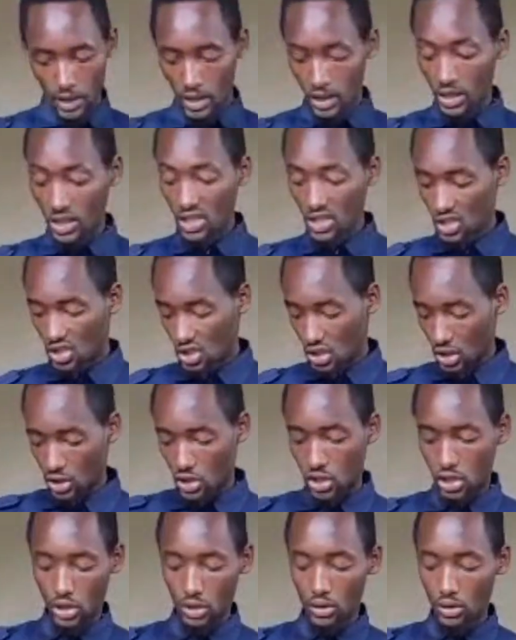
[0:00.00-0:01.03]

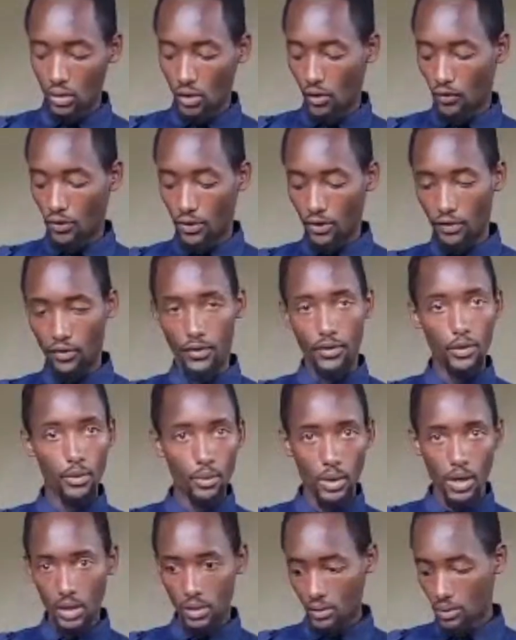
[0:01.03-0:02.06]
injection of the
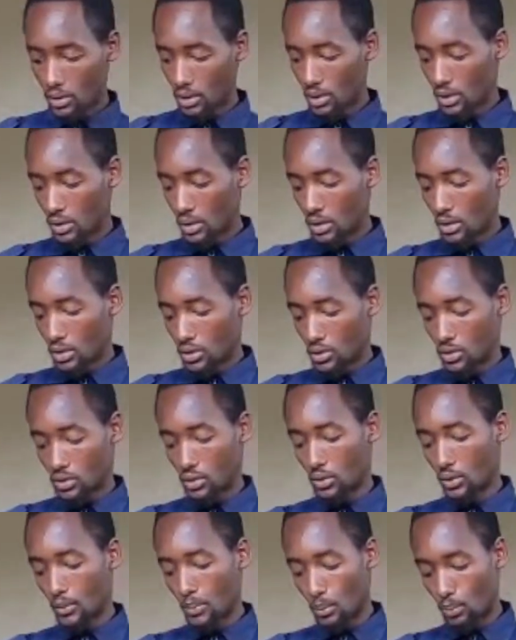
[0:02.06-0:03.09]
fuel.
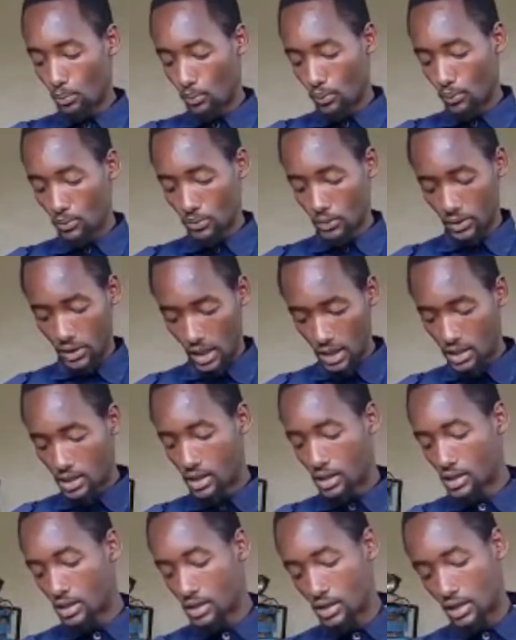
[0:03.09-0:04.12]
So
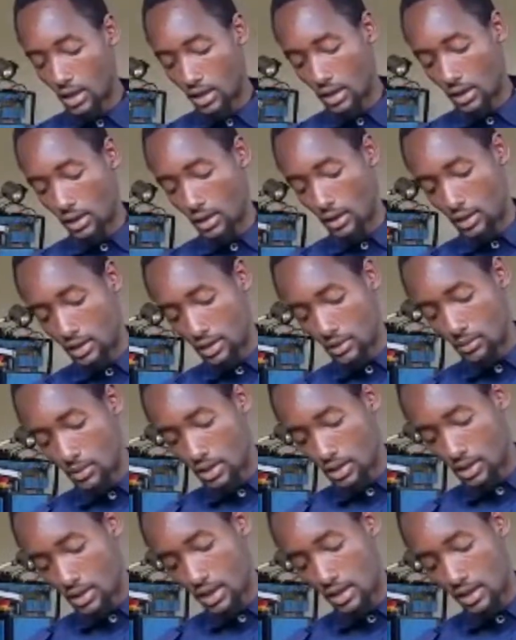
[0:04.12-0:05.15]
that is it
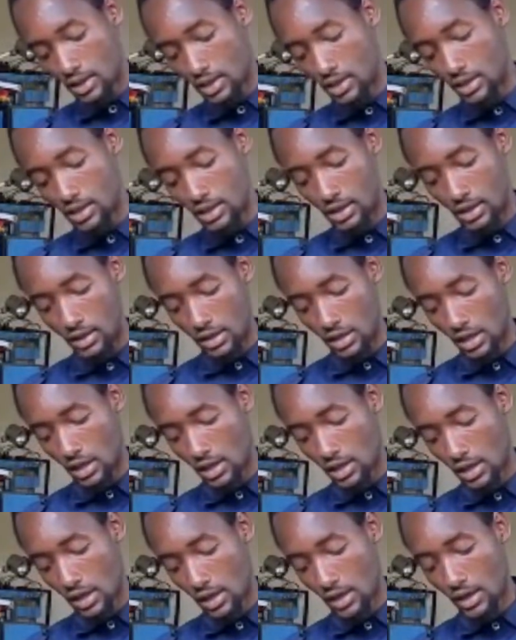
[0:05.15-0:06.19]
means that this
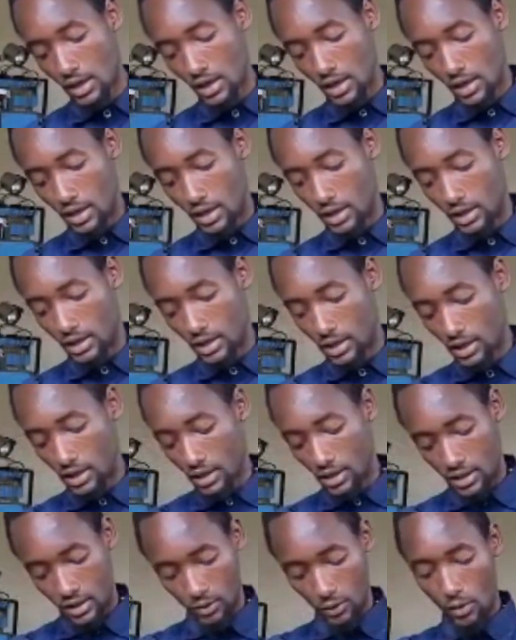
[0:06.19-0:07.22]
injector
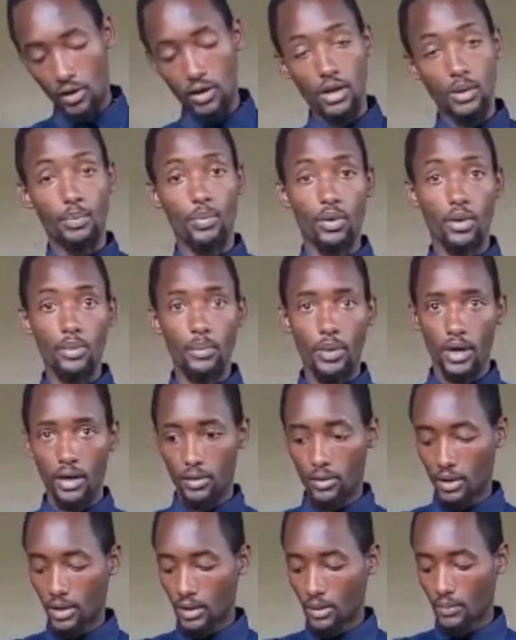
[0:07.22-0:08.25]
it works
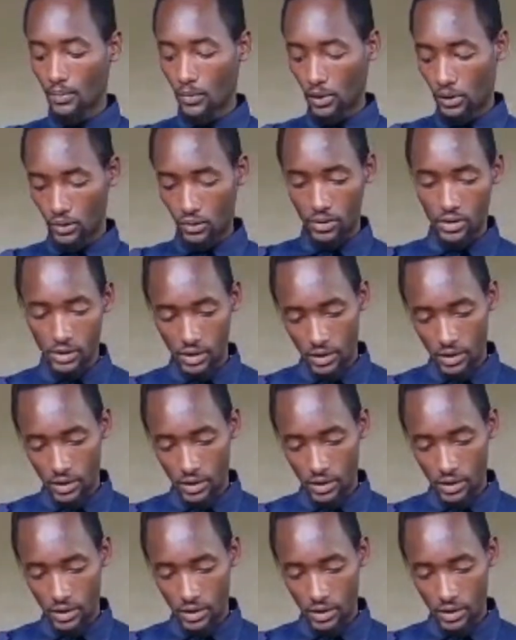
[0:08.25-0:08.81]
properly. You